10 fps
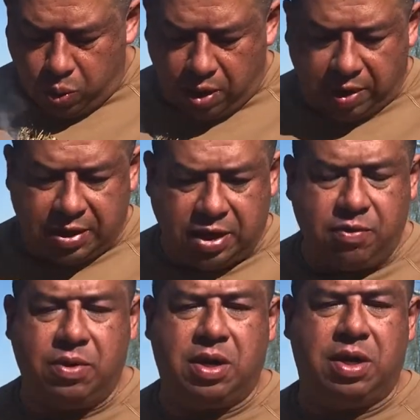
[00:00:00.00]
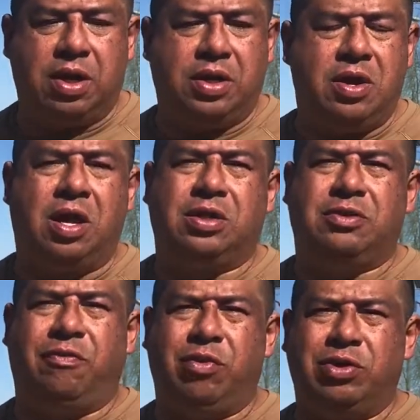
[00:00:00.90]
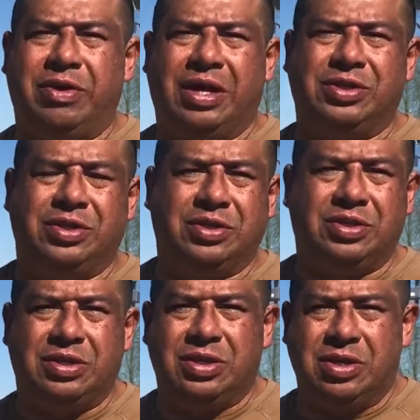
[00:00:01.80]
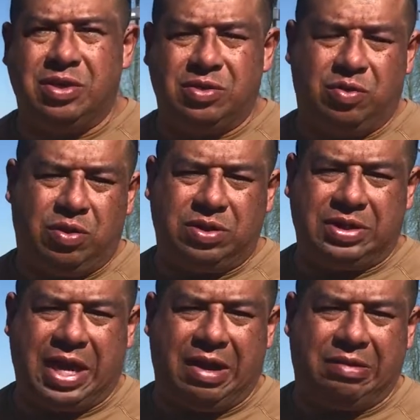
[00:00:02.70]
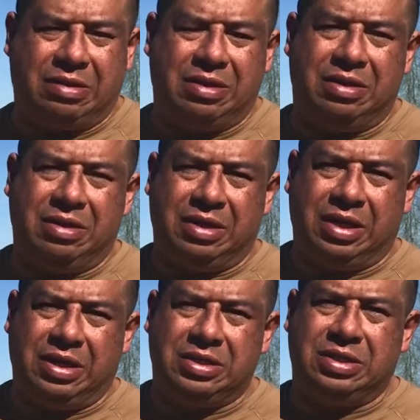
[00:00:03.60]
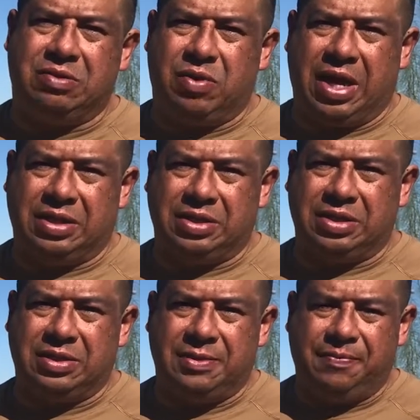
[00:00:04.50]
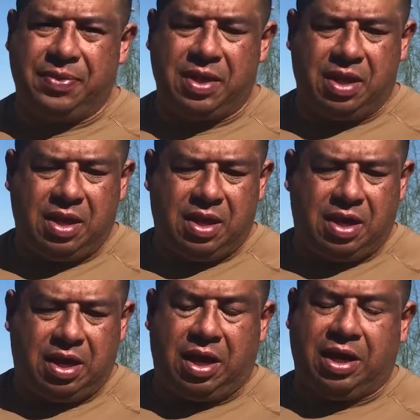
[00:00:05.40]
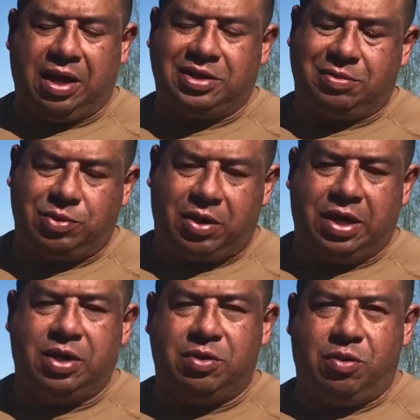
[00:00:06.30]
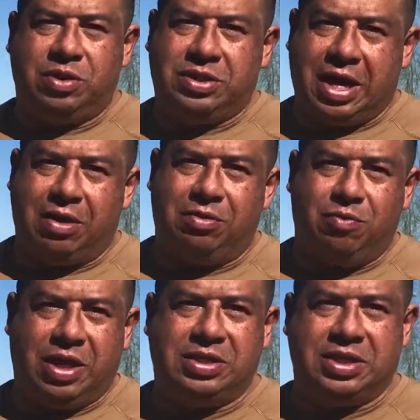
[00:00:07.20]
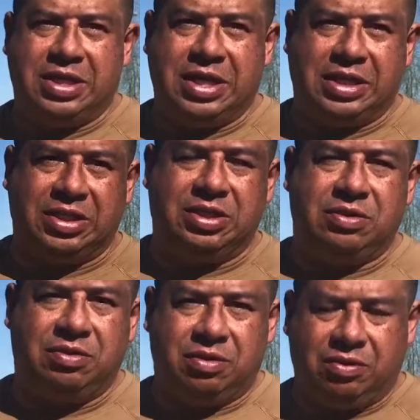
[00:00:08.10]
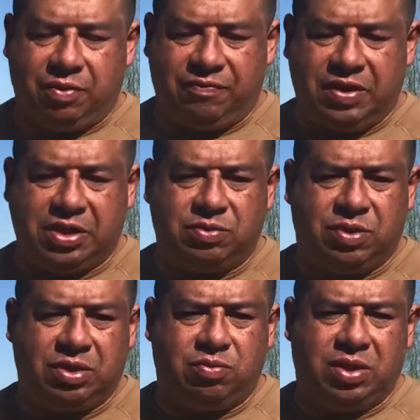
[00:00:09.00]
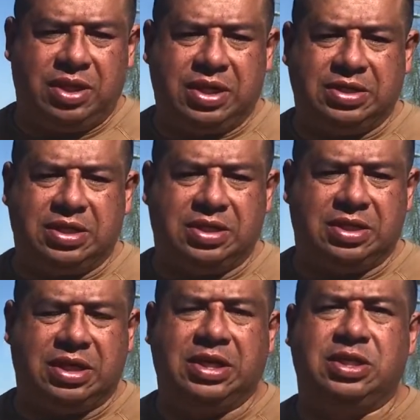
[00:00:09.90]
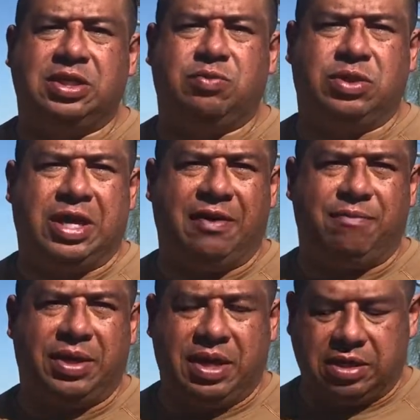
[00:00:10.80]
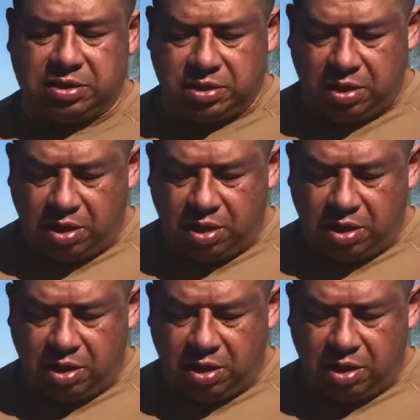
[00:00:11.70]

And then you want to acknowledge the four directions: north, south, east, and west. Actually, I'm sorry, north, south, west, and east. We finish with east, because the east is where life begins.